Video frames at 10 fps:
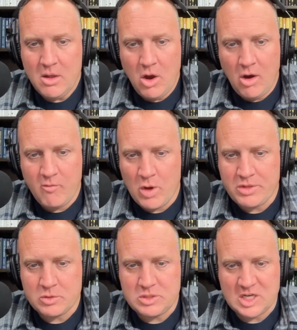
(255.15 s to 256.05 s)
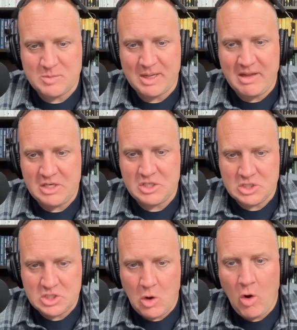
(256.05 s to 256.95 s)
of what those
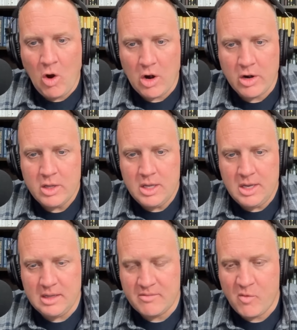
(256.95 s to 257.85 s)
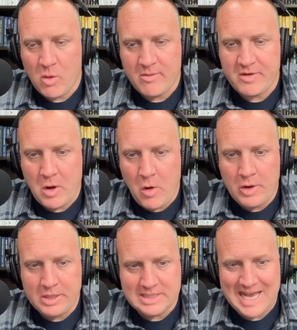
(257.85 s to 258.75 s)
expectations are in the form of an
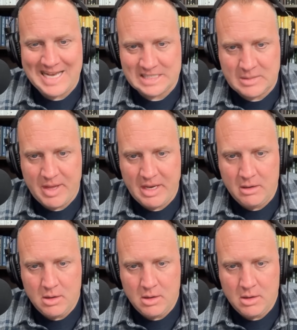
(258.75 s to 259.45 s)
earnings estimate